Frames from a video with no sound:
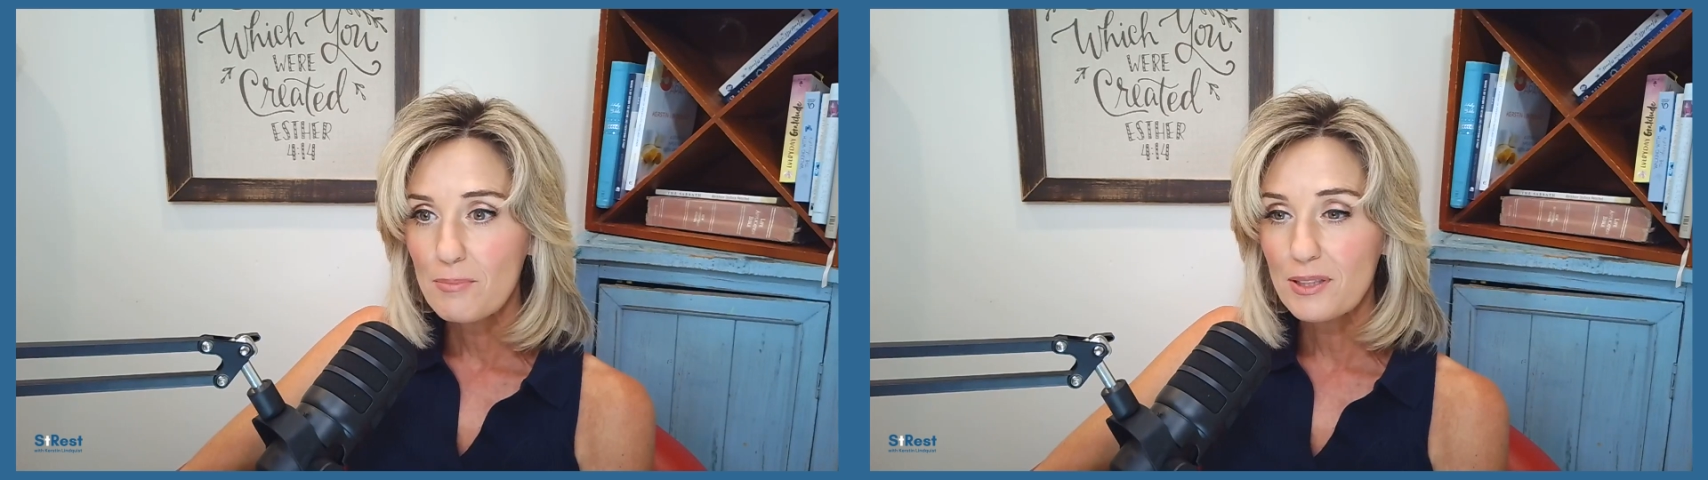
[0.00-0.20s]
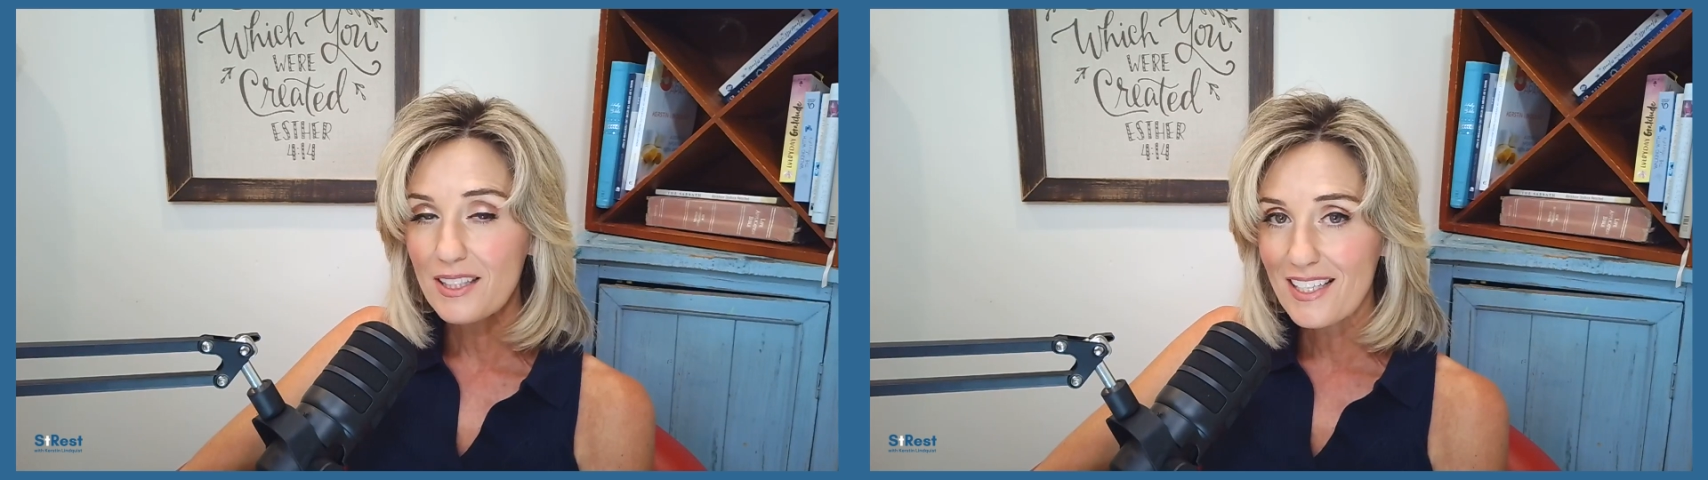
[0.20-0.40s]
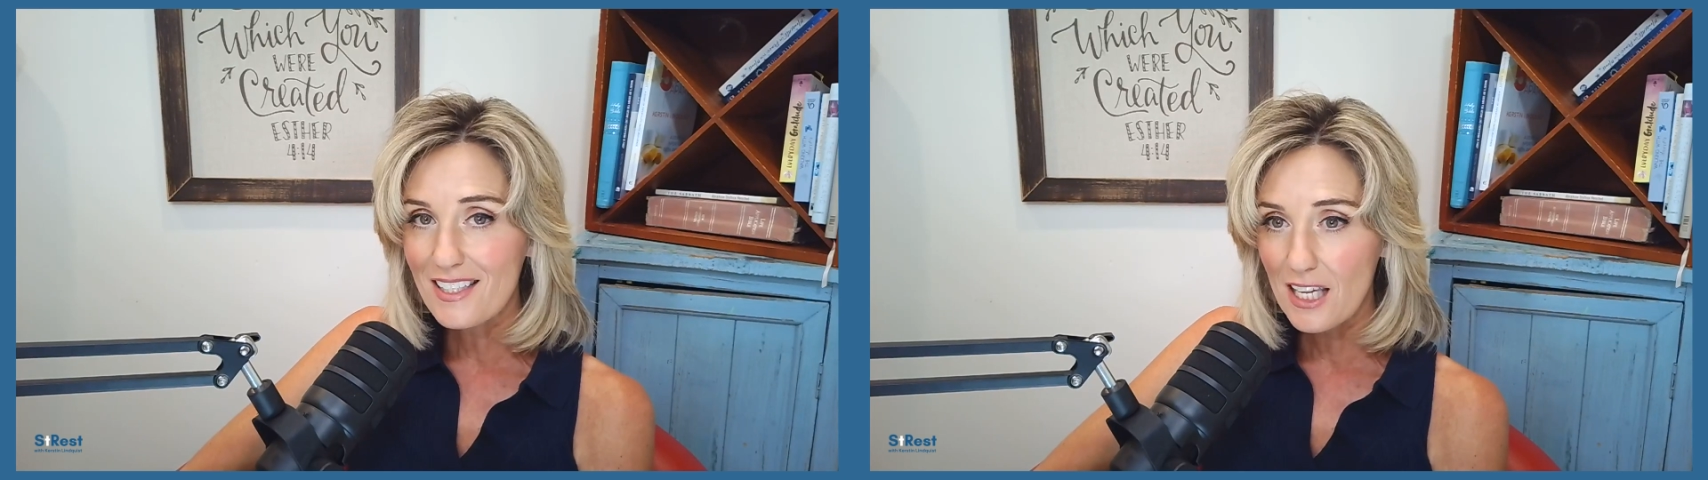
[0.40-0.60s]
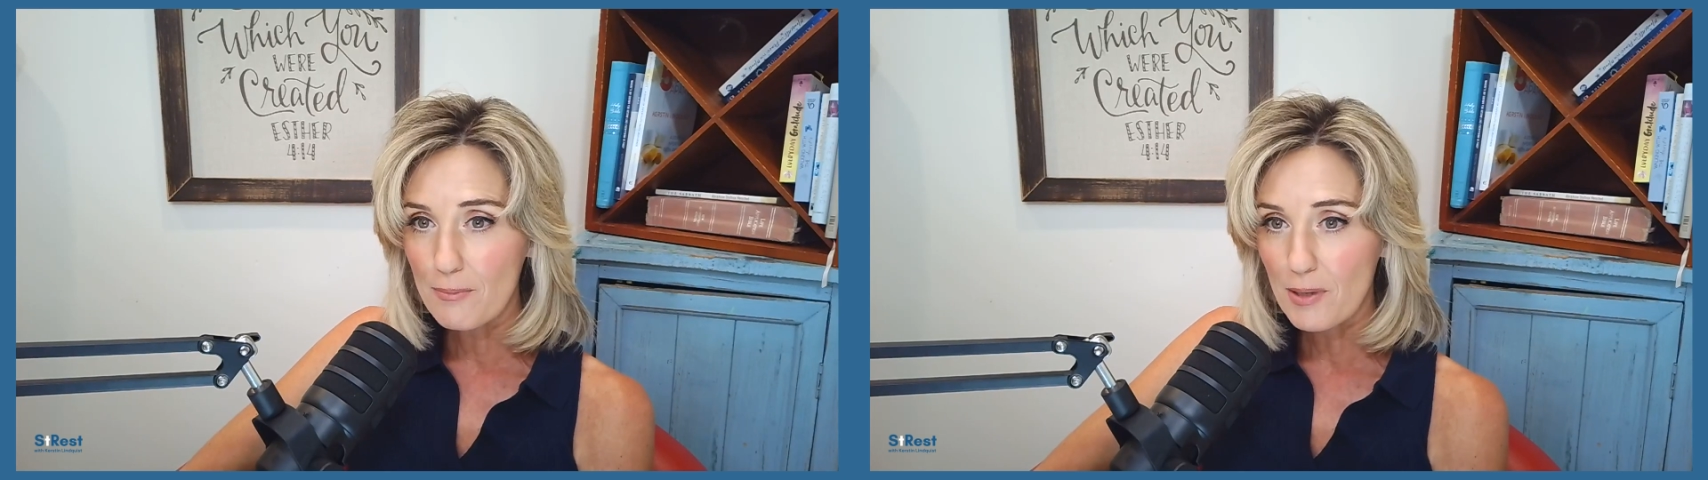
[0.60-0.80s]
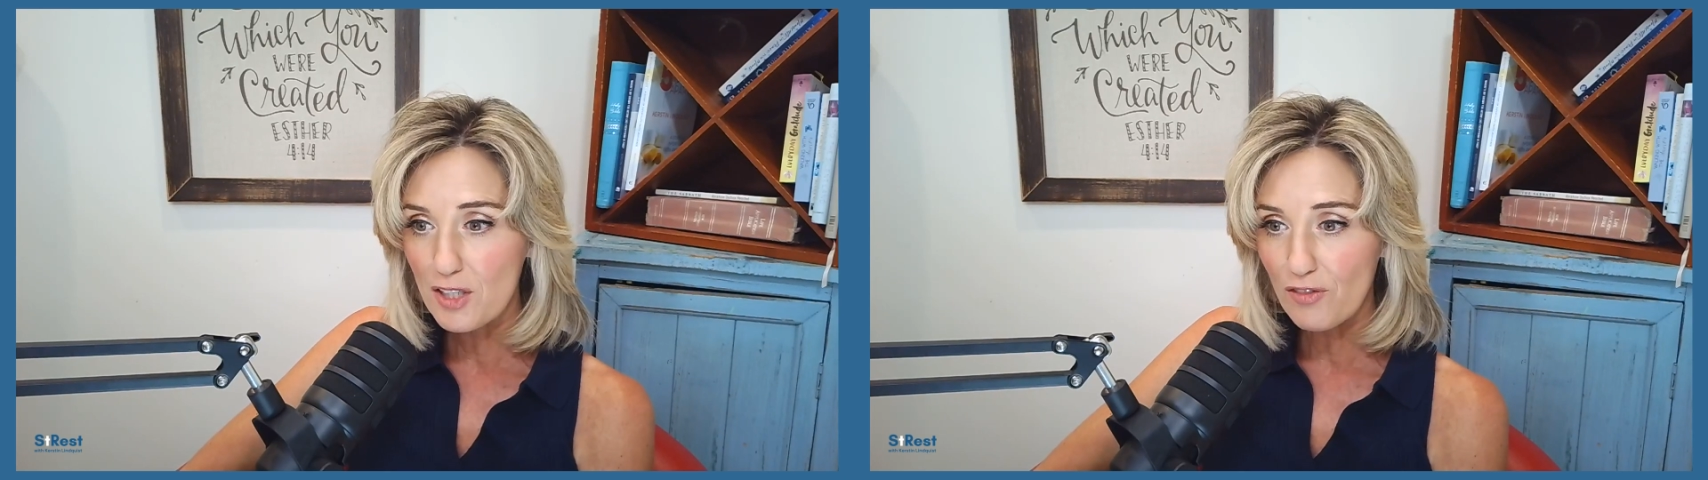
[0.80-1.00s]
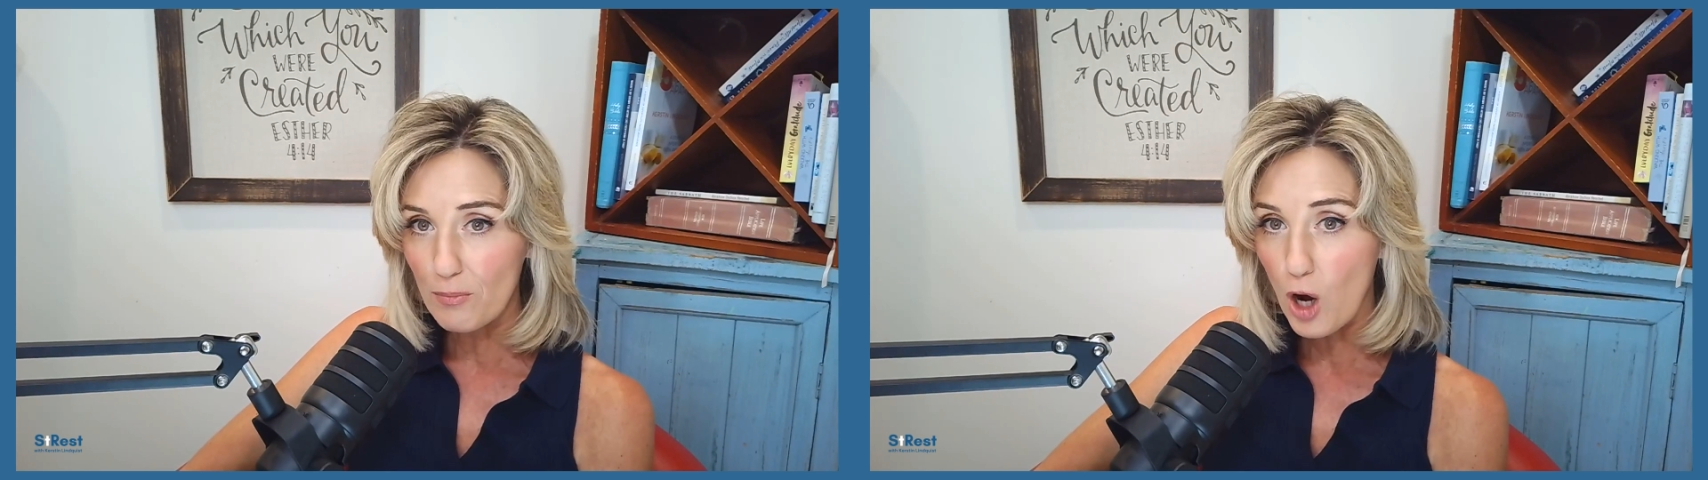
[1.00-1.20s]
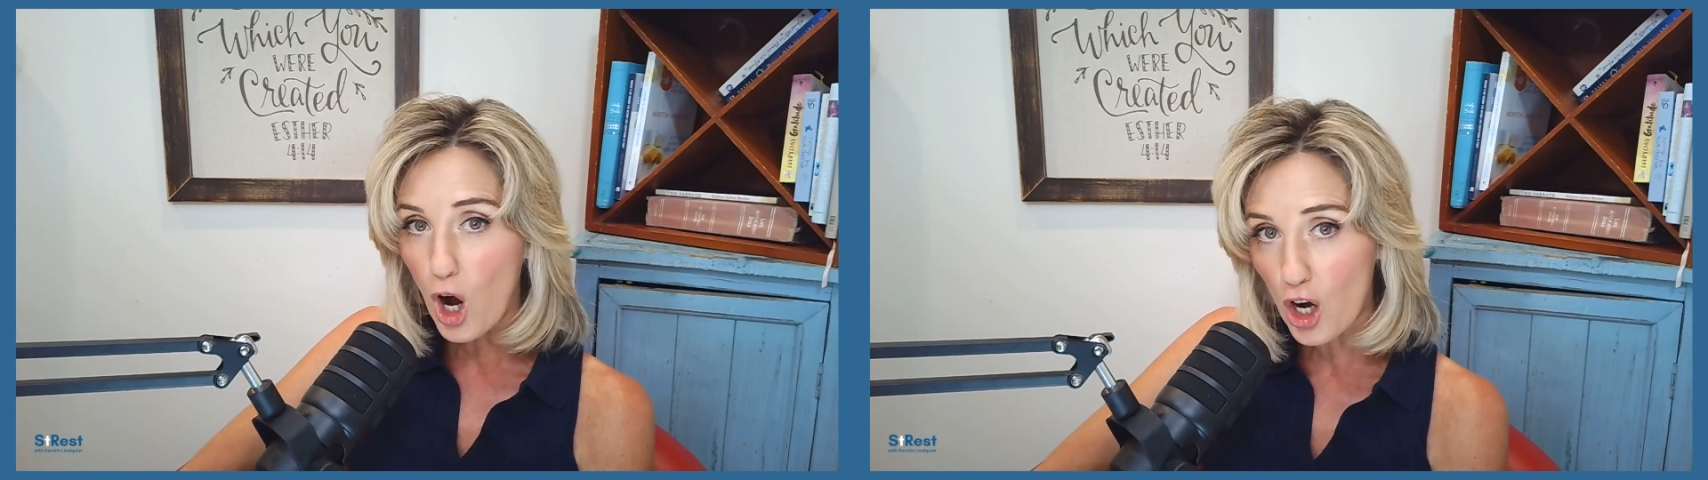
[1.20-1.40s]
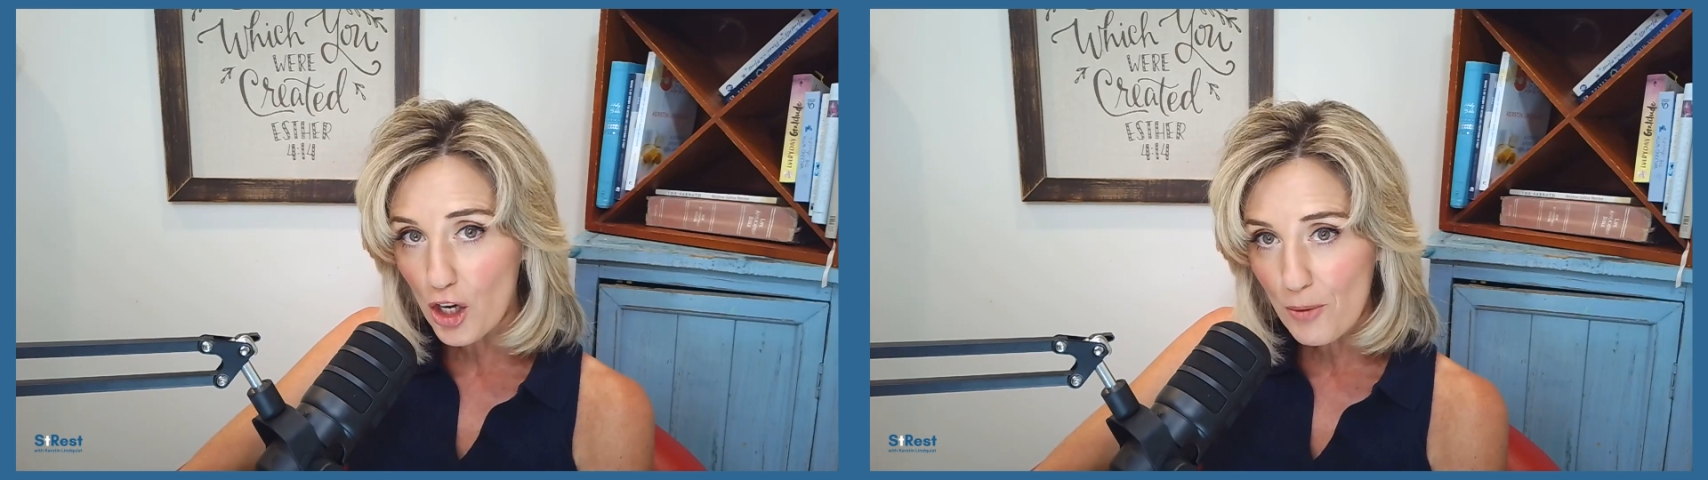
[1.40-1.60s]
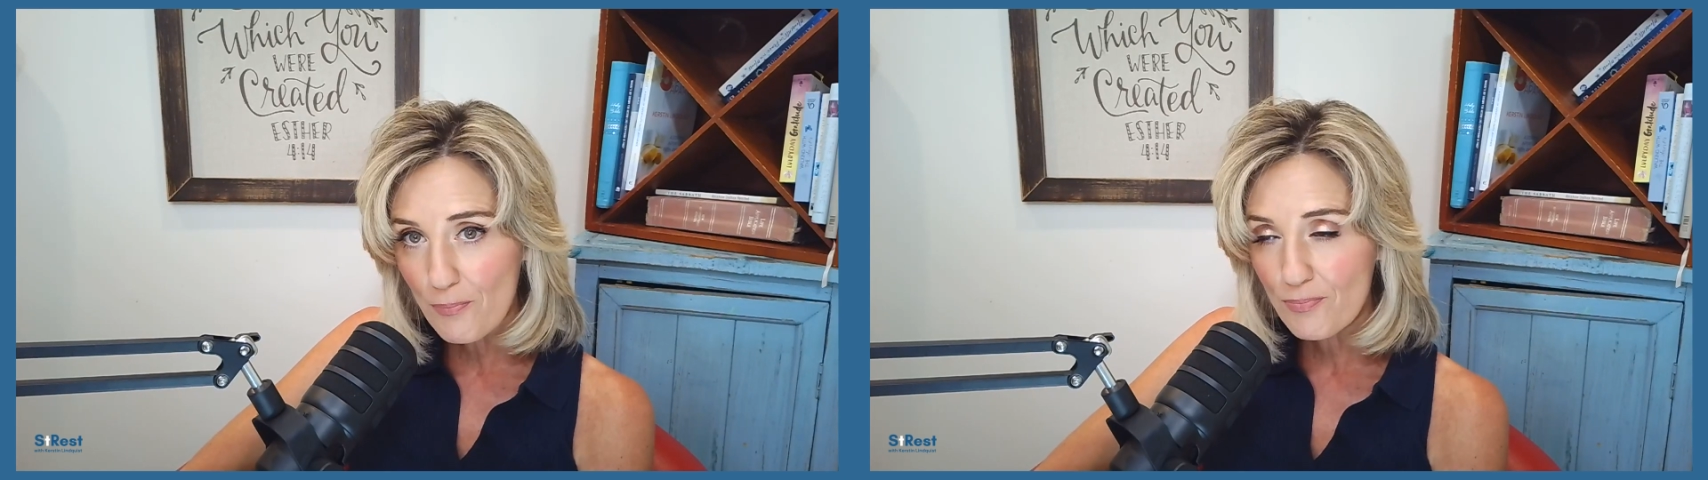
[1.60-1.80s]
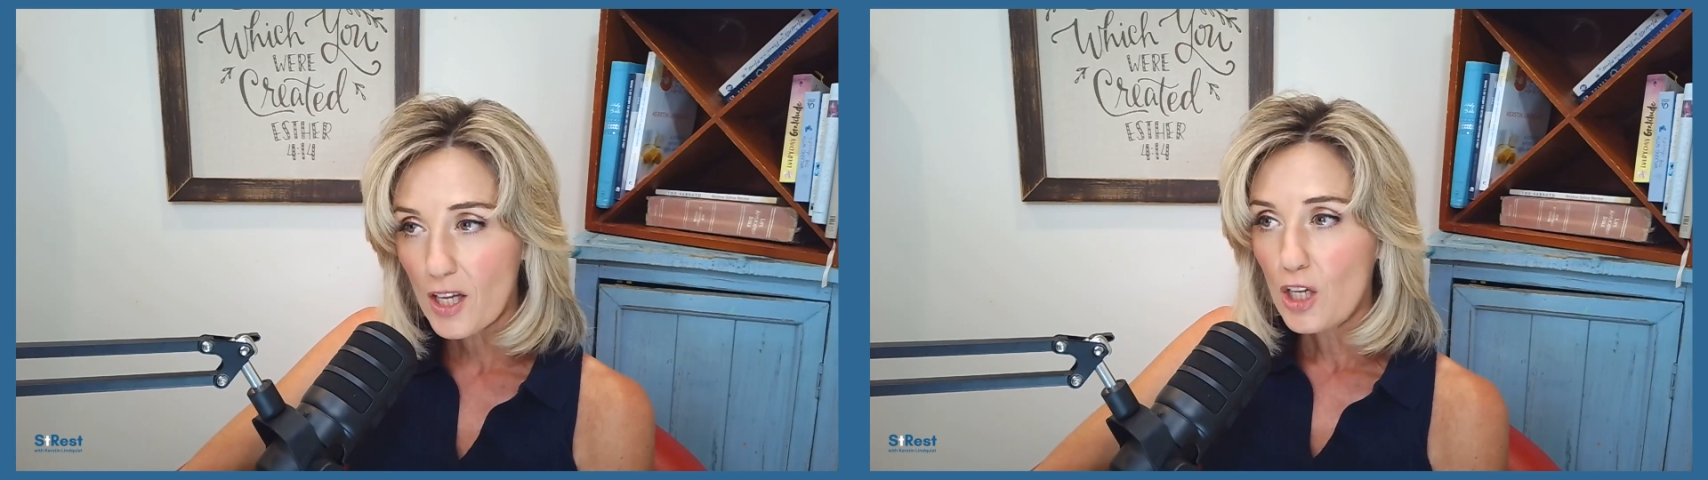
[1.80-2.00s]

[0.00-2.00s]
Please keep us from harm.